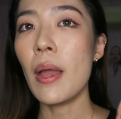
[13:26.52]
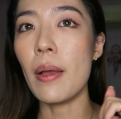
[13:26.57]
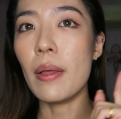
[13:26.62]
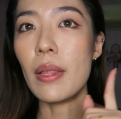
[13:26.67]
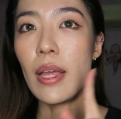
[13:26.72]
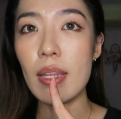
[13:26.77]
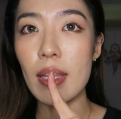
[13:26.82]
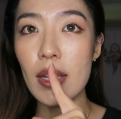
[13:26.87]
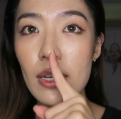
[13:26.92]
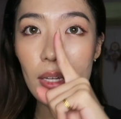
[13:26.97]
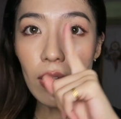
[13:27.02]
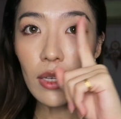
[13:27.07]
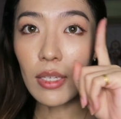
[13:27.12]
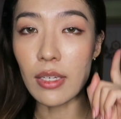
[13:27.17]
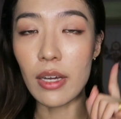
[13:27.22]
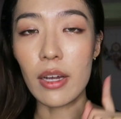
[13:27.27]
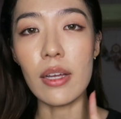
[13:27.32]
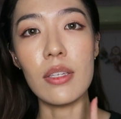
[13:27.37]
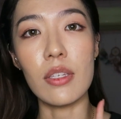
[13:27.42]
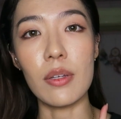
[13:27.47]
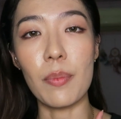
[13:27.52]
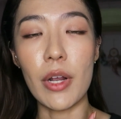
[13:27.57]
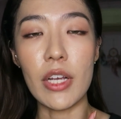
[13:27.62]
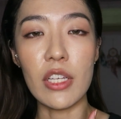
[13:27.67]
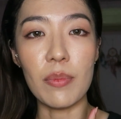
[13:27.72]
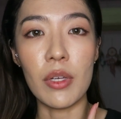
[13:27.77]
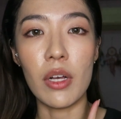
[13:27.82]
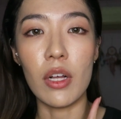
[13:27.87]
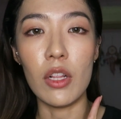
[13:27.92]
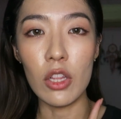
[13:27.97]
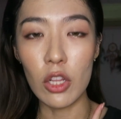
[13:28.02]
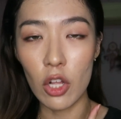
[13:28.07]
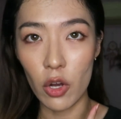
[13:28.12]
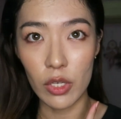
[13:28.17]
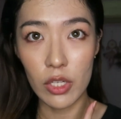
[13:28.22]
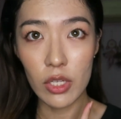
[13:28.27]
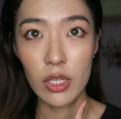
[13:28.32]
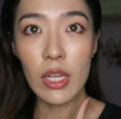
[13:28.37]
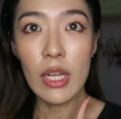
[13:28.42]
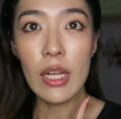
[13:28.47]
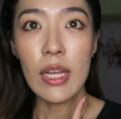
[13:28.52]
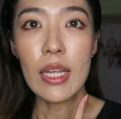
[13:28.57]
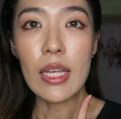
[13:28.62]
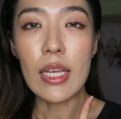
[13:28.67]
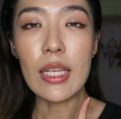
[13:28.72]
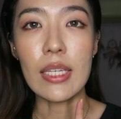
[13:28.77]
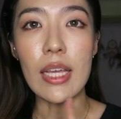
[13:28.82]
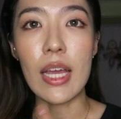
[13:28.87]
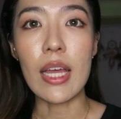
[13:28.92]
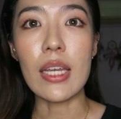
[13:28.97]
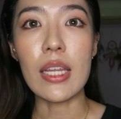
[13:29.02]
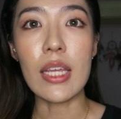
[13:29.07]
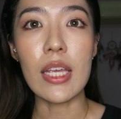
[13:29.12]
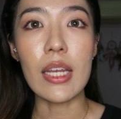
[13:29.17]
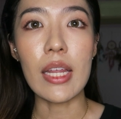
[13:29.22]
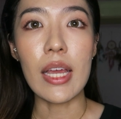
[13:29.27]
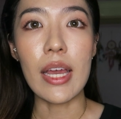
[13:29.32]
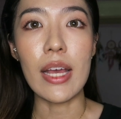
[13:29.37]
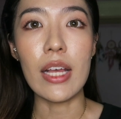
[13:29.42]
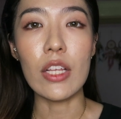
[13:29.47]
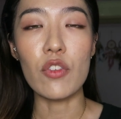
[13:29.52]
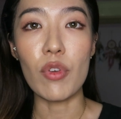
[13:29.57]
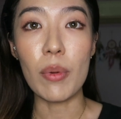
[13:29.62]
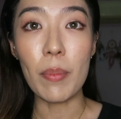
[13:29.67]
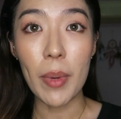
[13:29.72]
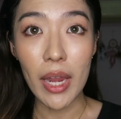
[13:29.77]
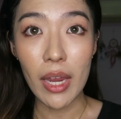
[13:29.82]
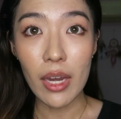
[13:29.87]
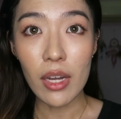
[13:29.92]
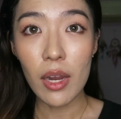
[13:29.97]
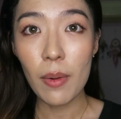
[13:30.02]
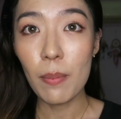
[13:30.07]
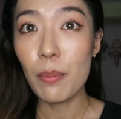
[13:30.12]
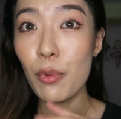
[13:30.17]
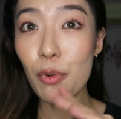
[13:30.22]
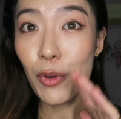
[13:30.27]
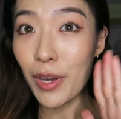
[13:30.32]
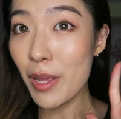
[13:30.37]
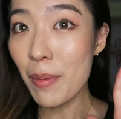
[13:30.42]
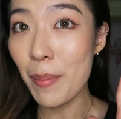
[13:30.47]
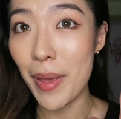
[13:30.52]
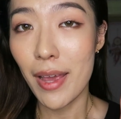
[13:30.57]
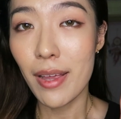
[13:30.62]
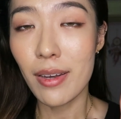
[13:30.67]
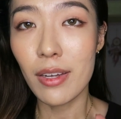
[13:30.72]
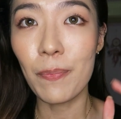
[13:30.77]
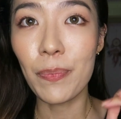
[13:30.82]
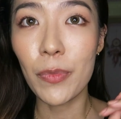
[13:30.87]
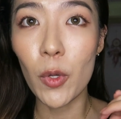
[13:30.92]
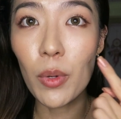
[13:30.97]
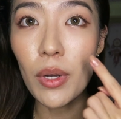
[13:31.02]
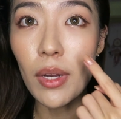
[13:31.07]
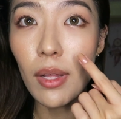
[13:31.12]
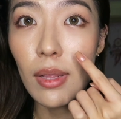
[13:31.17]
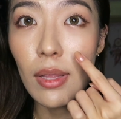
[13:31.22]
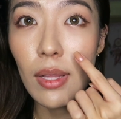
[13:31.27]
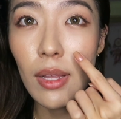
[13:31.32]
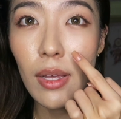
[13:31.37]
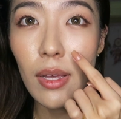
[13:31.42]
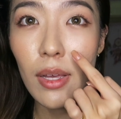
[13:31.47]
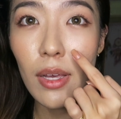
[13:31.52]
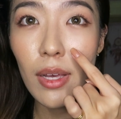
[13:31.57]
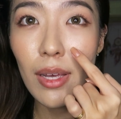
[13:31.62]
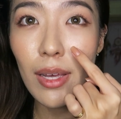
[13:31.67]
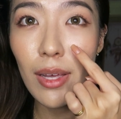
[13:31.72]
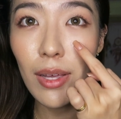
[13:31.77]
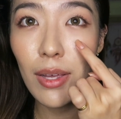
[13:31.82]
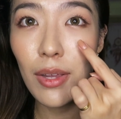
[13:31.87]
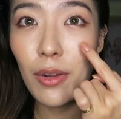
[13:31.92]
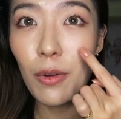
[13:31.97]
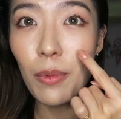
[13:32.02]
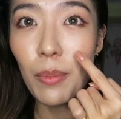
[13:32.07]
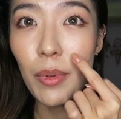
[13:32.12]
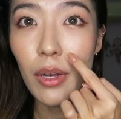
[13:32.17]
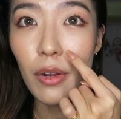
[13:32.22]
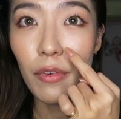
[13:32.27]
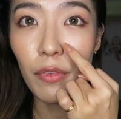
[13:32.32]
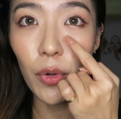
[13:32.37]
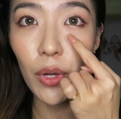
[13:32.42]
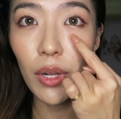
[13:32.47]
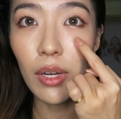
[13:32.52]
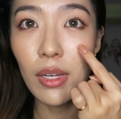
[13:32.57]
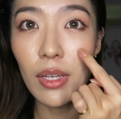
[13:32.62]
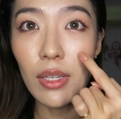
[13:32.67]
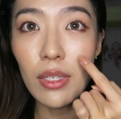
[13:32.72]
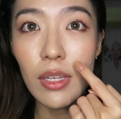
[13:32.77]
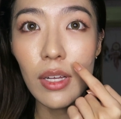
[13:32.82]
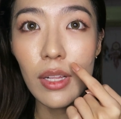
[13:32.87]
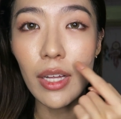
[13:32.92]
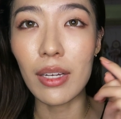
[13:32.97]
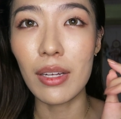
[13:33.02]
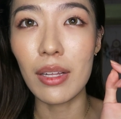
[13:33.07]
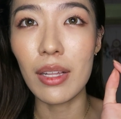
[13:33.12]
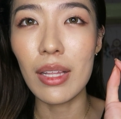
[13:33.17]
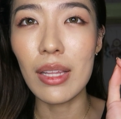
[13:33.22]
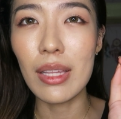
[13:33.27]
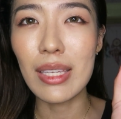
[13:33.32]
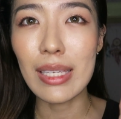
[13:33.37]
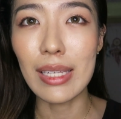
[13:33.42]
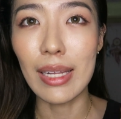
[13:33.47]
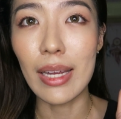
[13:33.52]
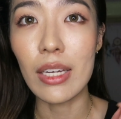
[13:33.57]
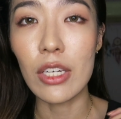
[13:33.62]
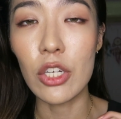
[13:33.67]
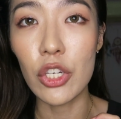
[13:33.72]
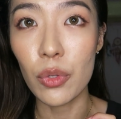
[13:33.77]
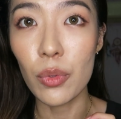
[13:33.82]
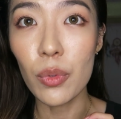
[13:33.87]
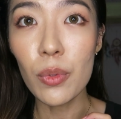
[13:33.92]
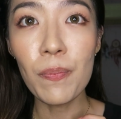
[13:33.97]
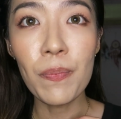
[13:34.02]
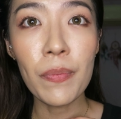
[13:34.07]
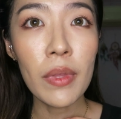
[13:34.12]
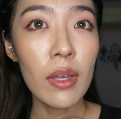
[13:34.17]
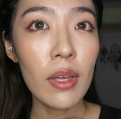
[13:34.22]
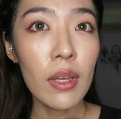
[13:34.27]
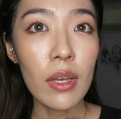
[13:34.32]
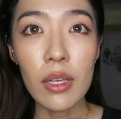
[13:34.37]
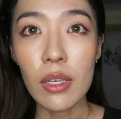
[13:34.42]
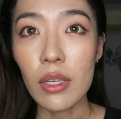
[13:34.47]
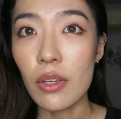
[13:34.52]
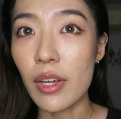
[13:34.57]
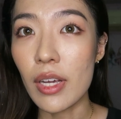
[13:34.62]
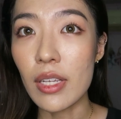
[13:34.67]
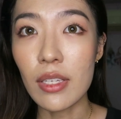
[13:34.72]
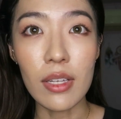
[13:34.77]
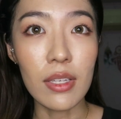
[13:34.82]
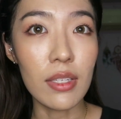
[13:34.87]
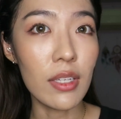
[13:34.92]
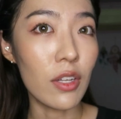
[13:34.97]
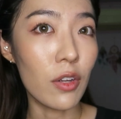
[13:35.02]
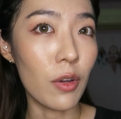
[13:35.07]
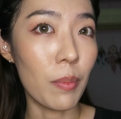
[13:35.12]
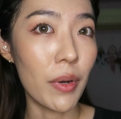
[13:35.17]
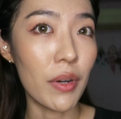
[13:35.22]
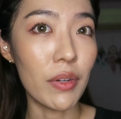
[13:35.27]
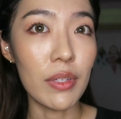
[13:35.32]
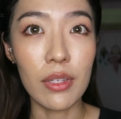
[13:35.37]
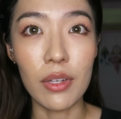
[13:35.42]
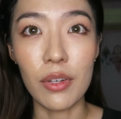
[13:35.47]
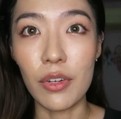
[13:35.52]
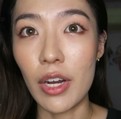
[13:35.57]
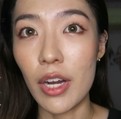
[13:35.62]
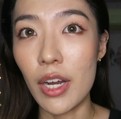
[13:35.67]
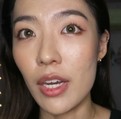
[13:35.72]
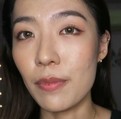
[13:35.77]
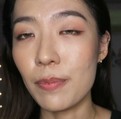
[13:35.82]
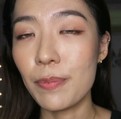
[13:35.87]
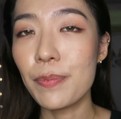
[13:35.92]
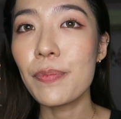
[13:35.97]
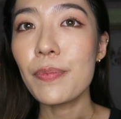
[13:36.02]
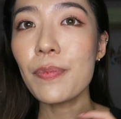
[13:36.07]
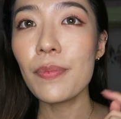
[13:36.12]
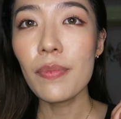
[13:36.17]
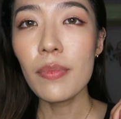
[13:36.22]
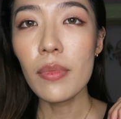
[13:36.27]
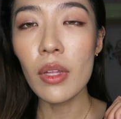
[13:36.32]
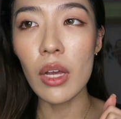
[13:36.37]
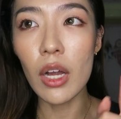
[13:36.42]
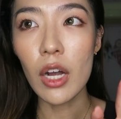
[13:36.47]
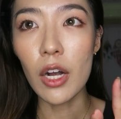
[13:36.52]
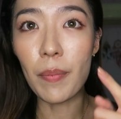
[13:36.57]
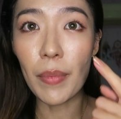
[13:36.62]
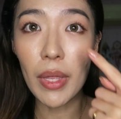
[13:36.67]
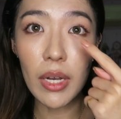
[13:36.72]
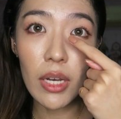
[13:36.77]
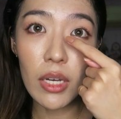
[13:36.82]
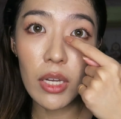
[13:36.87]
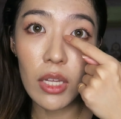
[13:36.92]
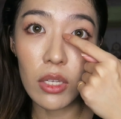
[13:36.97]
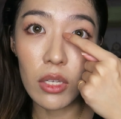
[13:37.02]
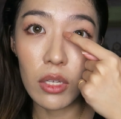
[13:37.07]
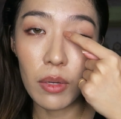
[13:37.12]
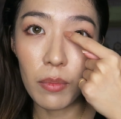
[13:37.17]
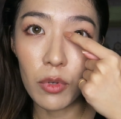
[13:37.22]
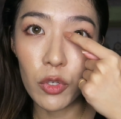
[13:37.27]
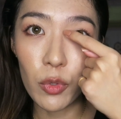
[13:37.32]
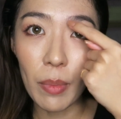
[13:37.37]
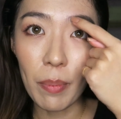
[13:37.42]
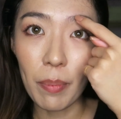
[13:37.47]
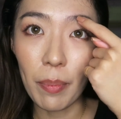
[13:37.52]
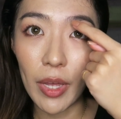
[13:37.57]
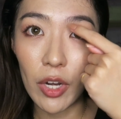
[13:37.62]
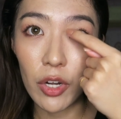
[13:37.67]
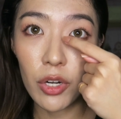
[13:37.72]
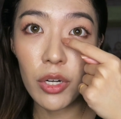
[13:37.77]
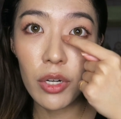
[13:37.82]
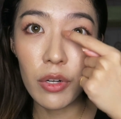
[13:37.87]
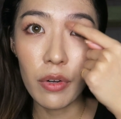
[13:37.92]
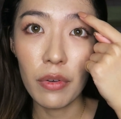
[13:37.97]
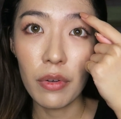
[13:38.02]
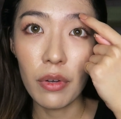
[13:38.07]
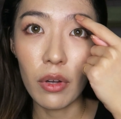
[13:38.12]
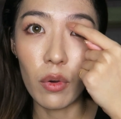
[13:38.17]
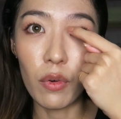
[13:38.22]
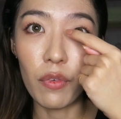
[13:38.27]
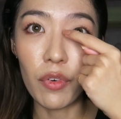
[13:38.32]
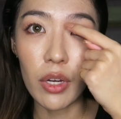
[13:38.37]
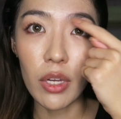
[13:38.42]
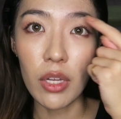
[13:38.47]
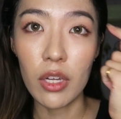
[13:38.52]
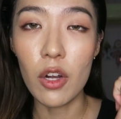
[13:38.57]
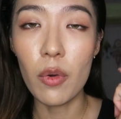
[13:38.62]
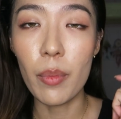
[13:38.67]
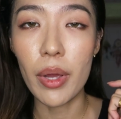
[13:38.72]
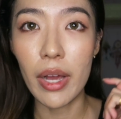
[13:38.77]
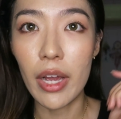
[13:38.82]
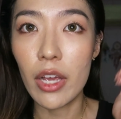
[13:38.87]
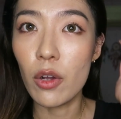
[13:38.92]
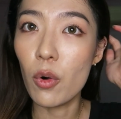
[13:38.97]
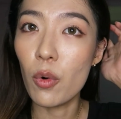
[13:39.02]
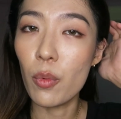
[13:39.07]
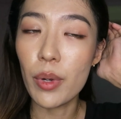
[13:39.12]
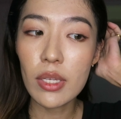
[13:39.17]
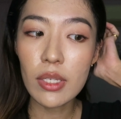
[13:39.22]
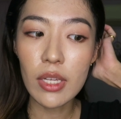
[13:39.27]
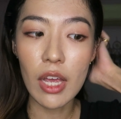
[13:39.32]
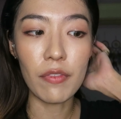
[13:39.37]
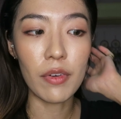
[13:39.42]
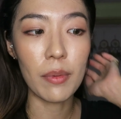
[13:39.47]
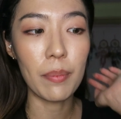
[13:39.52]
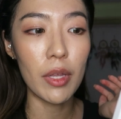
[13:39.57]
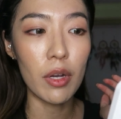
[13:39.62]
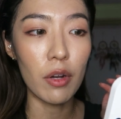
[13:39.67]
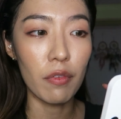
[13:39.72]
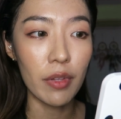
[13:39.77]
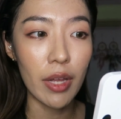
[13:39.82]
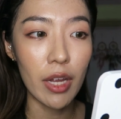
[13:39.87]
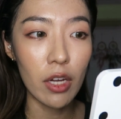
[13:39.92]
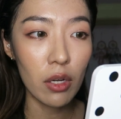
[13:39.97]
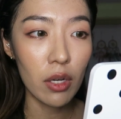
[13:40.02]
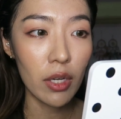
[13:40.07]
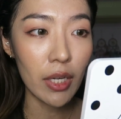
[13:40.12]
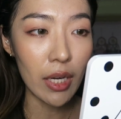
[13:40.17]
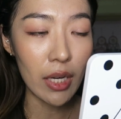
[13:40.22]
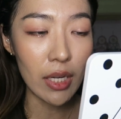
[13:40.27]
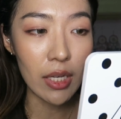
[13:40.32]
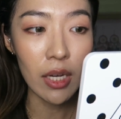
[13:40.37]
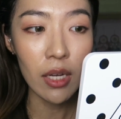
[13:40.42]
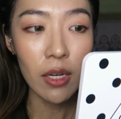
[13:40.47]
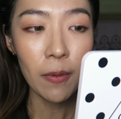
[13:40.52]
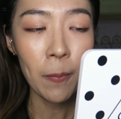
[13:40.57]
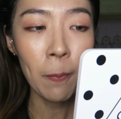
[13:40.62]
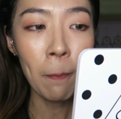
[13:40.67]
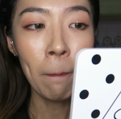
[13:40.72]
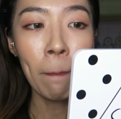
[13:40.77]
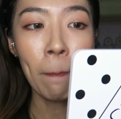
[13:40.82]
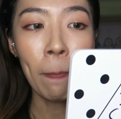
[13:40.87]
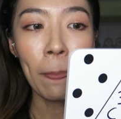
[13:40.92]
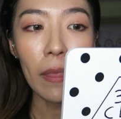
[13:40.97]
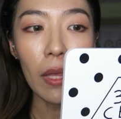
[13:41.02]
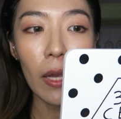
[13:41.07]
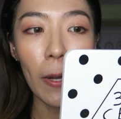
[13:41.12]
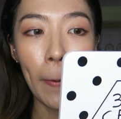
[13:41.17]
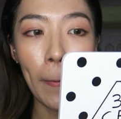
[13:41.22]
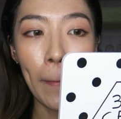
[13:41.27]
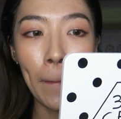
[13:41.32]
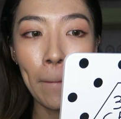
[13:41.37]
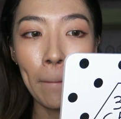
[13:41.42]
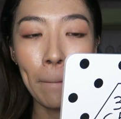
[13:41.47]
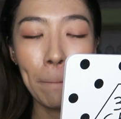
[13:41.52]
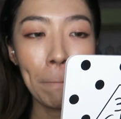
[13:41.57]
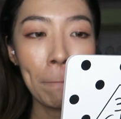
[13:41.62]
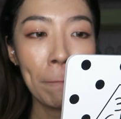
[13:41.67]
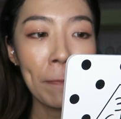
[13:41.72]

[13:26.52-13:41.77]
And then this side surprised me a lot, is that it has remained pretty matte, only a little bit of oiliness here, like a slight dew. You guys can see the comparison, right? And then it's doing better over here where I always have a bit of like kicking. And